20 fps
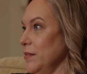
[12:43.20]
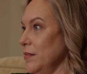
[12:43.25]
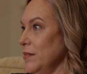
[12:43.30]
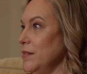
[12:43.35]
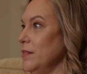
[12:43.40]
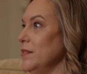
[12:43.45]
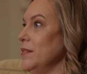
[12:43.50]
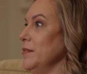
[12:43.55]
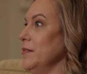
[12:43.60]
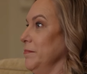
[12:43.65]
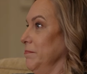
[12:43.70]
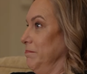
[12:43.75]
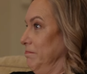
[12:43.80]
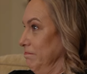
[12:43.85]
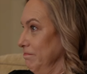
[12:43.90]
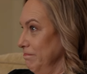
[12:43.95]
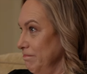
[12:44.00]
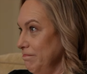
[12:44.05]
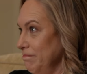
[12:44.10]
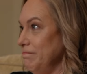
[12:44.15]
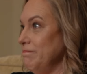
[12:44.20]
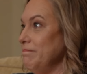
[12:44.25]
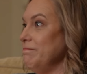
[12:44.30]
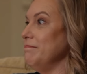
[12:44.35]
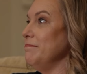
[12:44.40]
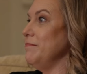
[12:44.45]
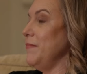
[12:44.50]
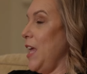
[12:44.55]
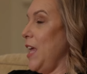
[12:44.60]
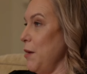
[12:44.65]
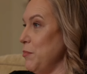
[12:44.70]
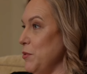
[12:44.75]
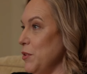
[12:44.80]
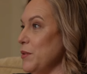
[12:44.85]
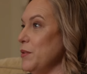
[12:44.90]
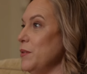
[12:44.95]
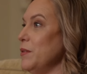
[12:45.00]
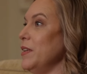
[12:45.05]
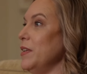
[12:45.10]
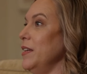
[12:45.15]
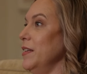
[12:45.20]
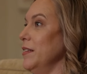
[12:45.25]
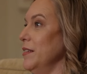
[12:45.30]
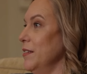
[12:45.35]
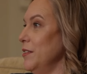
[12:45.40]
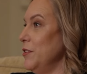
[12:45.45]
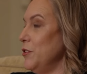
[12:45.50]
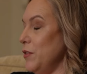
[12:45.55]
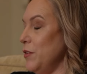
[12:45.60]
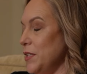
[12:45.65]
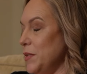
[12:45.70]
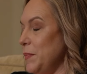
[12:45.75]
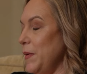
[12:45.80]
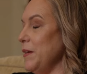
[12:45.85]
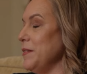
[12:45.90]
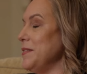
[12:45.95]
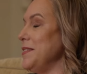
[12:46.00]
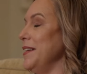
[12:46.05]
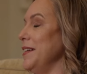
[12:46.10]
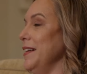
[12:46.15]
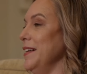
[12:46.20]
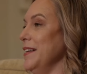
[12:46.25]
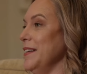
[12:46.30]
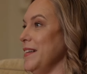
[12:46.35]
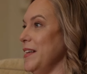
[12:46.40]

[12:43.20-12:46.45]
Just like put them out there and start dealing with them. Transparency.